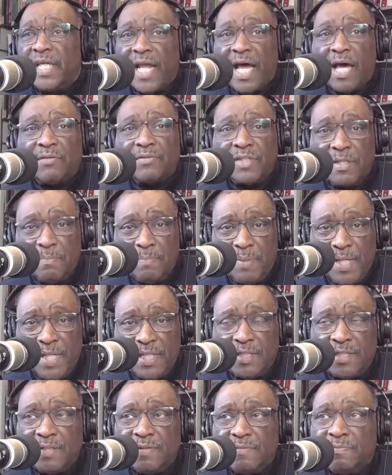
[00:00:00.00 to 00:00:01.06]
get out and
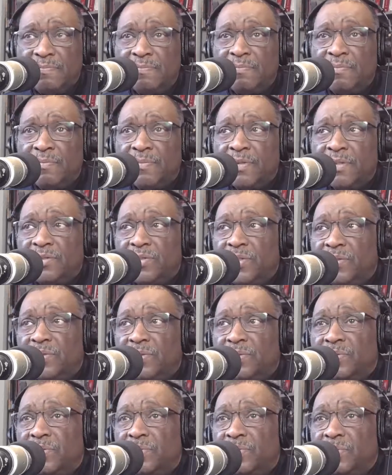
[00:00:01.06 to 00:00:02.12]
compete,
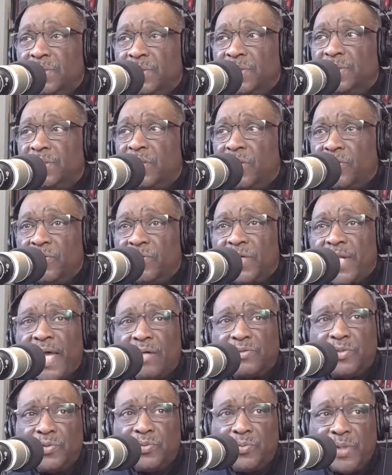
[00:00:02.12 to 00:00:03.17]
to learn
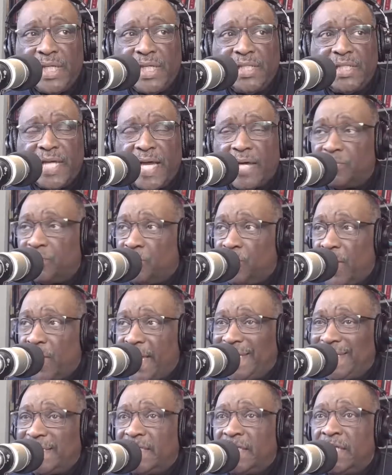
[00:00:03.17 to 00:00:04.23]
how to read, how to
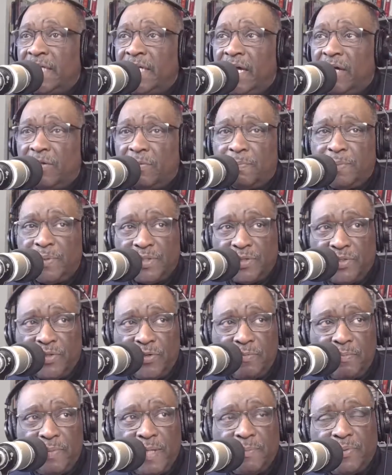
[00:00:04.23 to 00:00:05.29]
write, how to put a
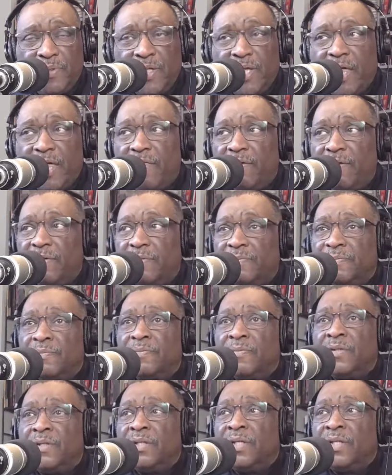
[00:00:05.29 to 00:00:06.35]
term paper together,
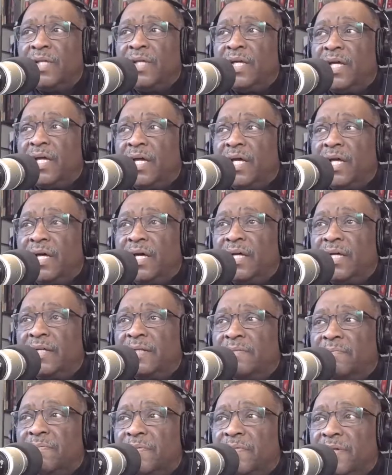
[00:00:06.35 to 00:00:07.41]

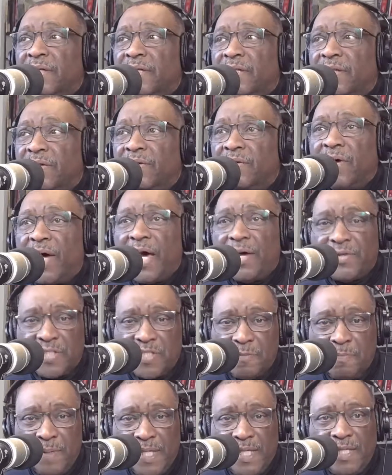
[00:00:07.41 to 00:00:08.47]
how to
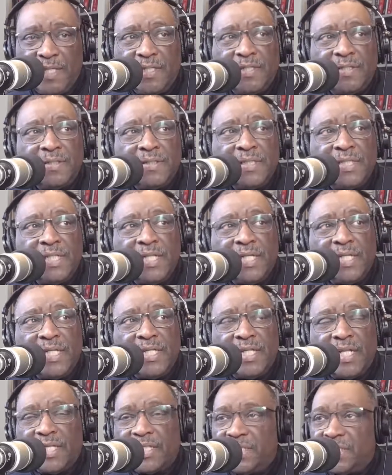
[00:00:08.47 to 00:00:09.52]
speak,
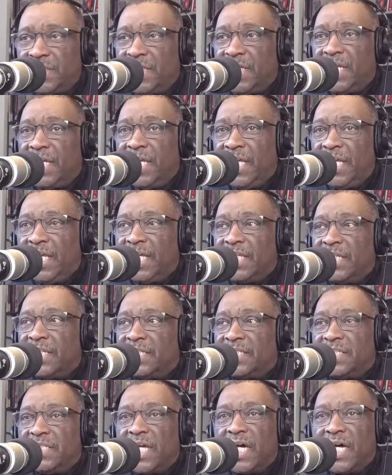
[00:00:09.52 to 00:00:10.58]
like she, he, and
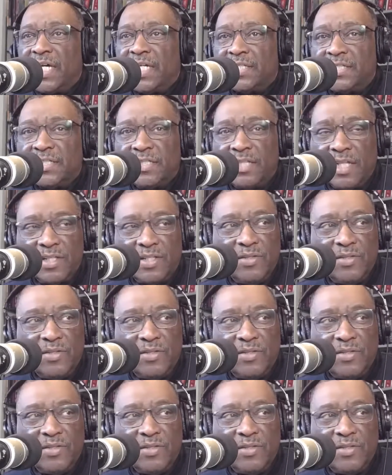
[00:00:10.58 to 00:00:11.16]
it does.